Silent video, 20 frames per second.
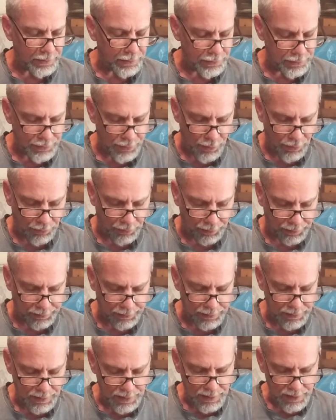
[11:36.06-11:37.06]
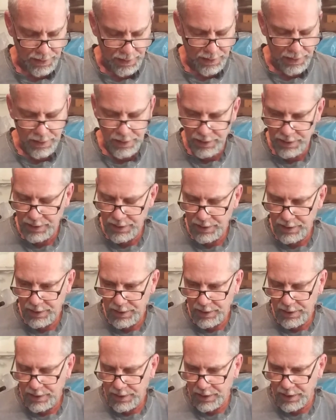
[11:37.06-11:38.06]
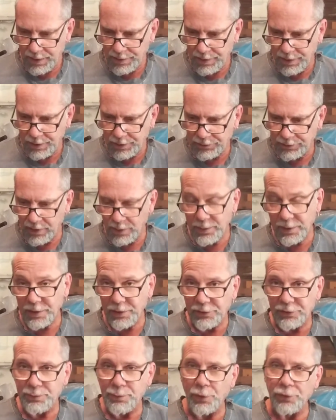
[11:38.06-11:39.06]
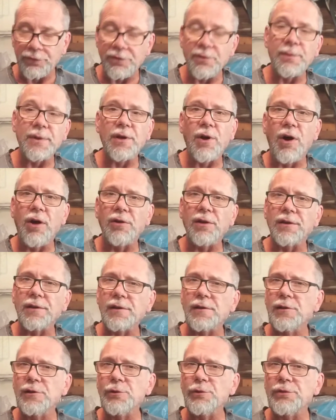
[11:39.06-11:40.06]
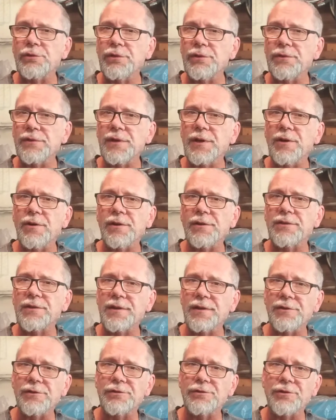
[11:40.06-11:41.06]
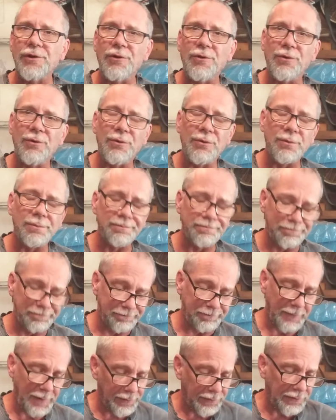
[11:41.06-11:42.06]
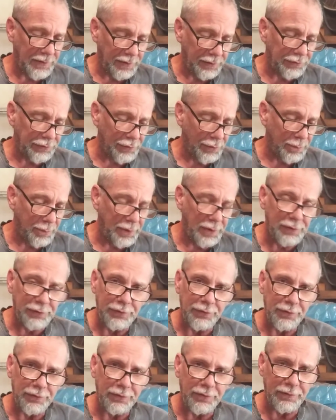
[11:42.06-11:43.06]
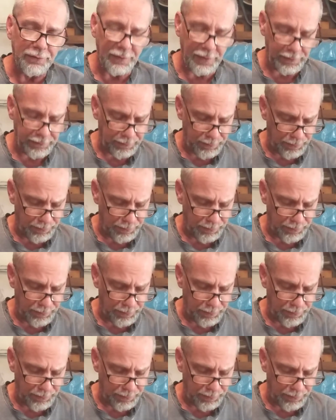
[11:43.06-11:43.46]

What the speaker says: New York, and the exhibit is supposed to be all inclusive. It's going to show pictures of